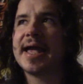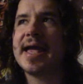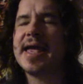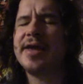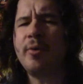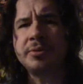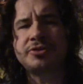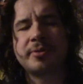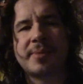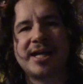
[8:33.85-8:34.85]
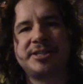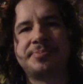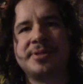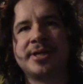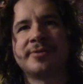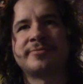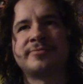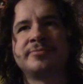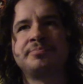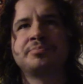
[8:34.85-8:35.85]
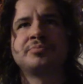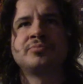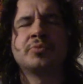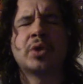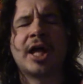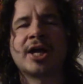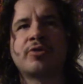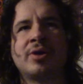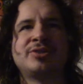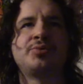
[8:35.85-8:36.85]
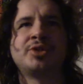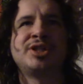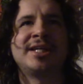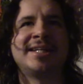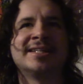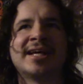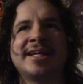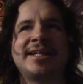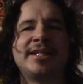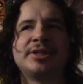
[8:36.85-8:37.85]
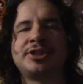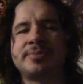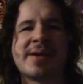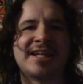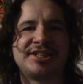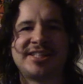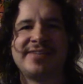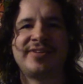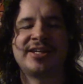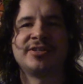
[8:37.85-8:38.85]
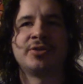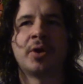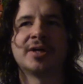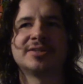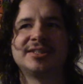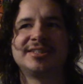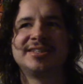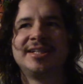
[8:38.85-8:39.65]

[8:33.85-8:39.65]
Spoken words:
it almost reminds me of a cross between Smash TV and Gauntlet.